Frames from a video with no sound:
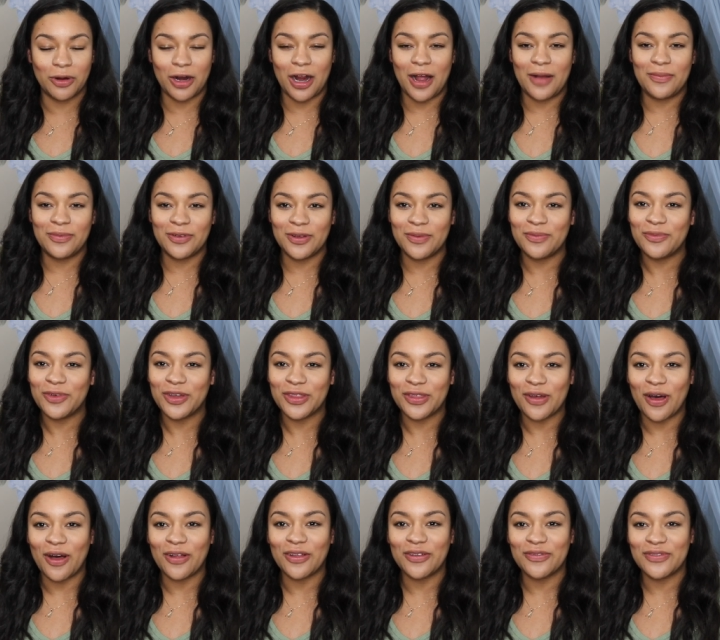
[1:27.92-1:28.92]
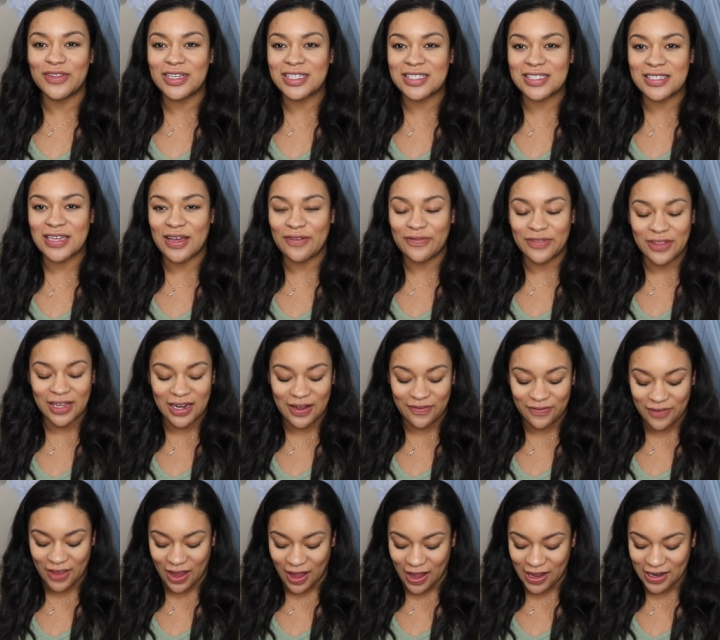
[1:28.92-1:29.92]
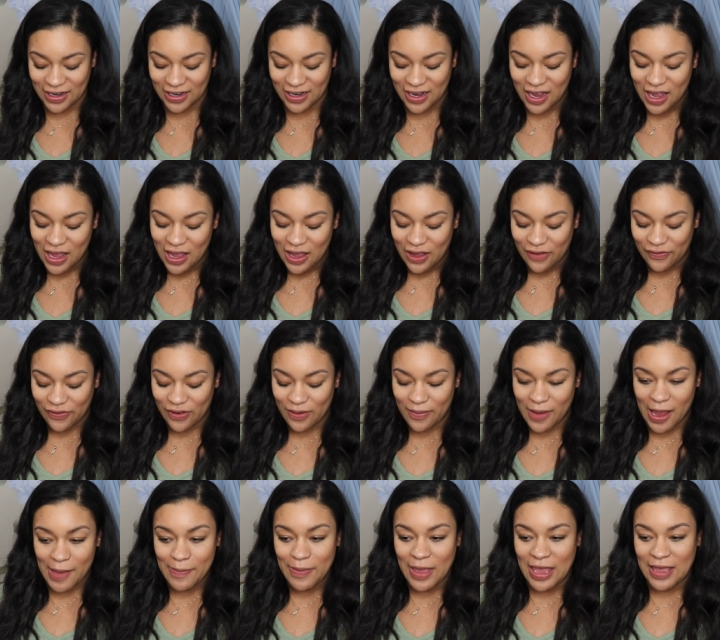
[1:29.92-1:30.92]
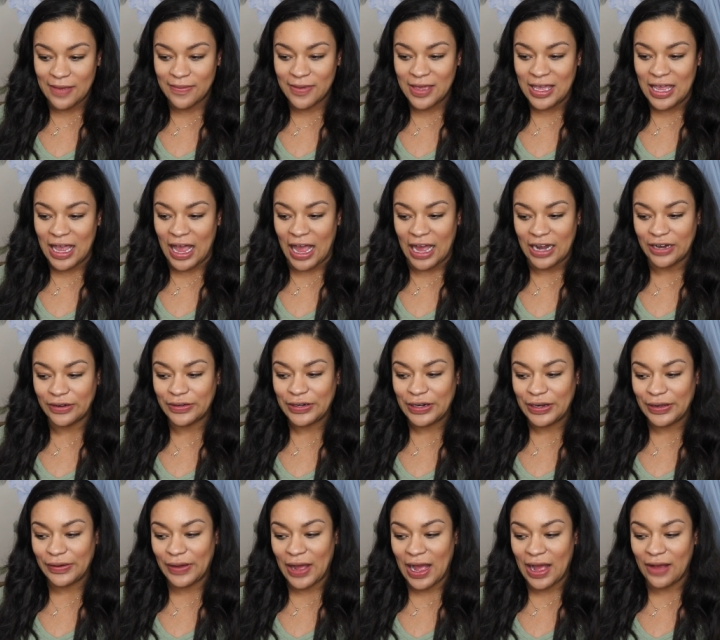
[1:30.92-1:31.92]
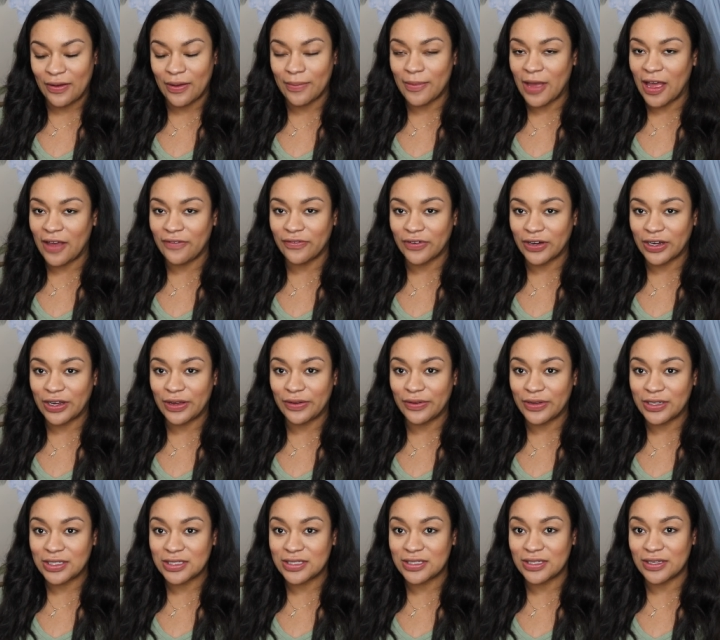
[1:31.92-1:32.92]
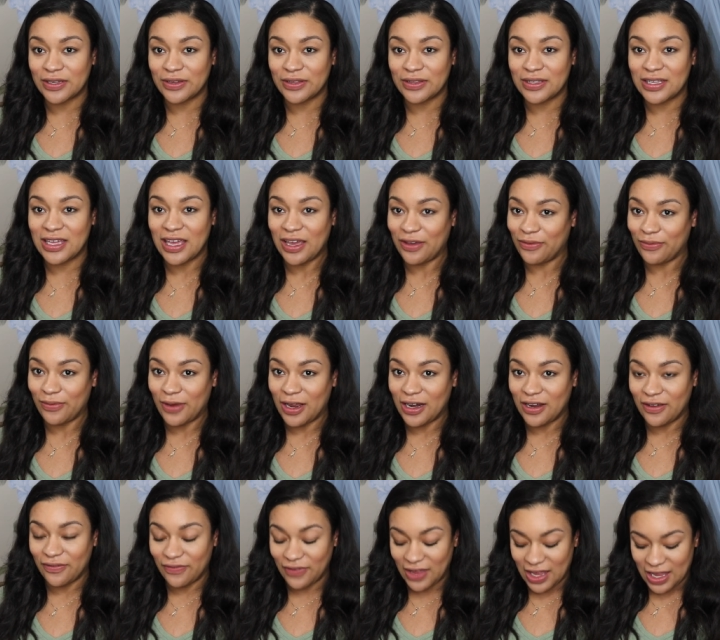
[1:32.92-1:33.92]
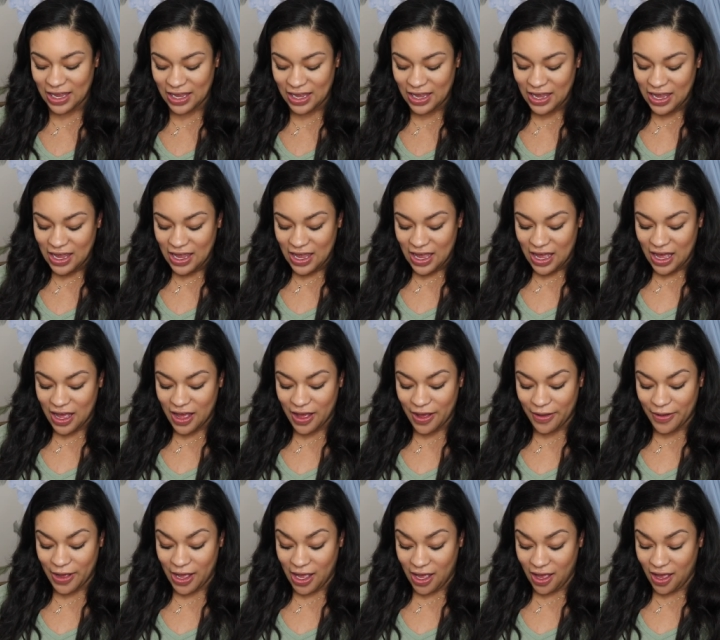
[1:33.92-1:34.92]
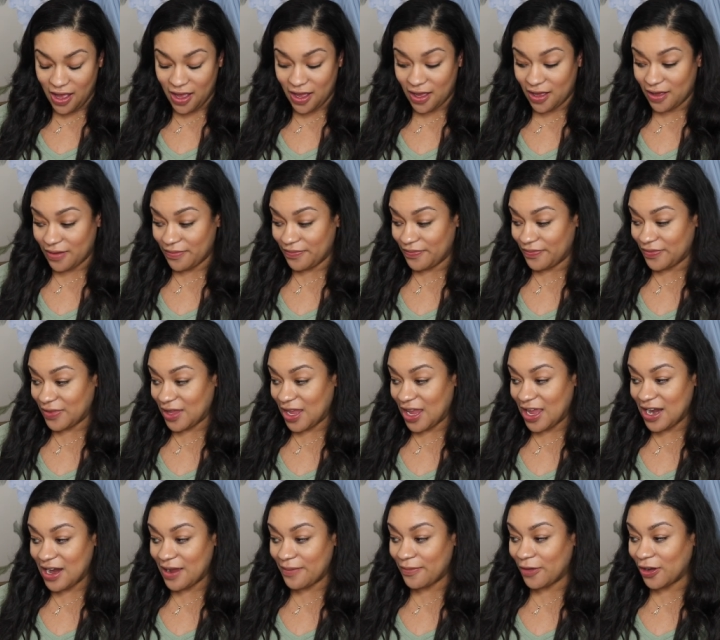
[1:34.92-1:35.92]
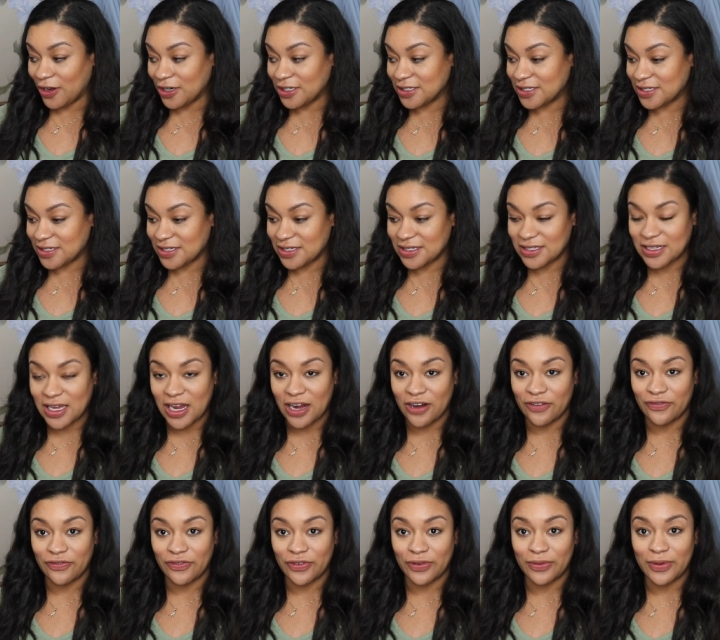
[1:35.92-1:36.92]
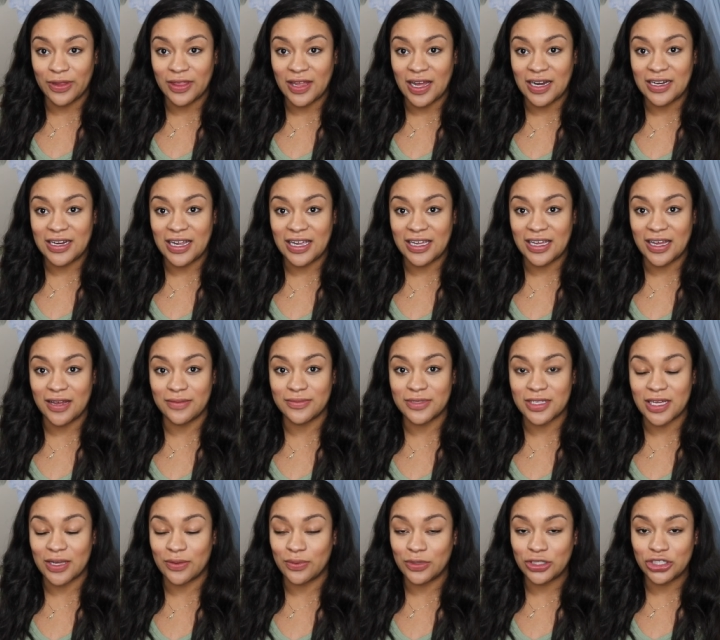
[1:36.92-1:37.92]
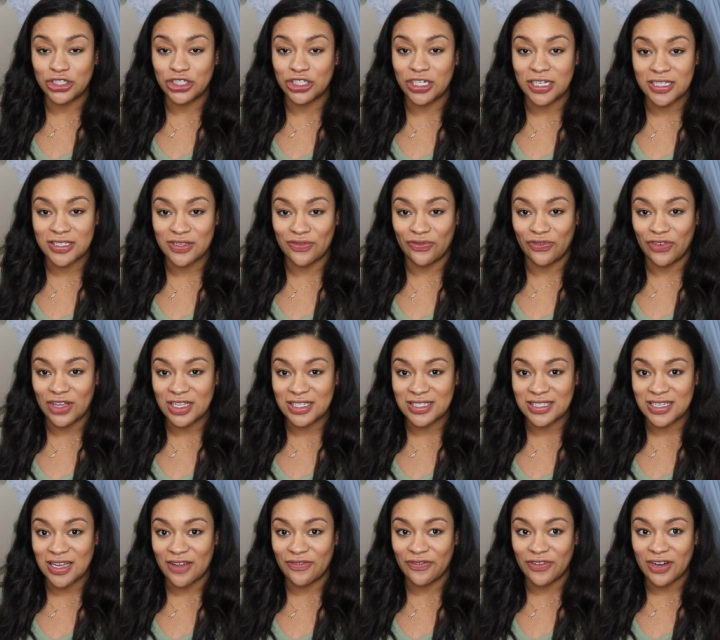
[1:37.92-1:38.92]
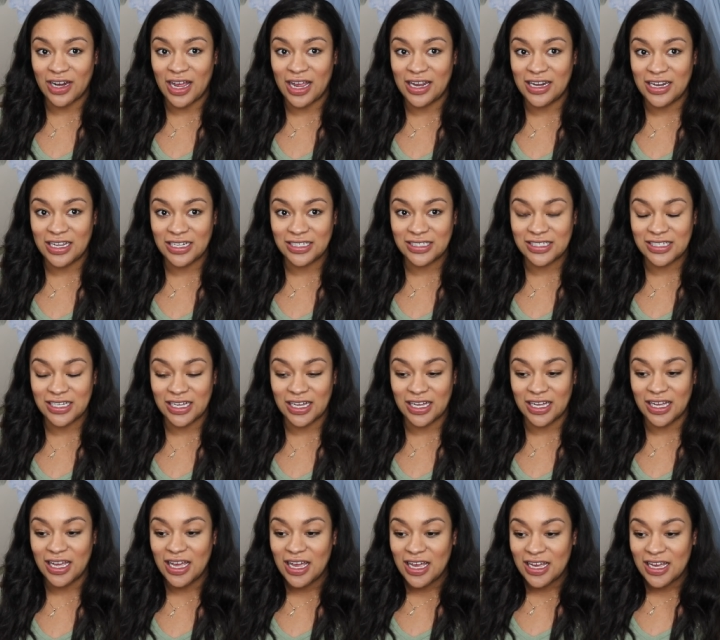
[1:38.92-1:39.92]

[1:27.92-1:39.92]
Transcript: problem with all of the stuff that I've gotten for my baby. I don't know how I'm ever going to get rid of it. Uh, um, and I'm honestly scared for when that day comes, like when she doesn't fit stuff and I need to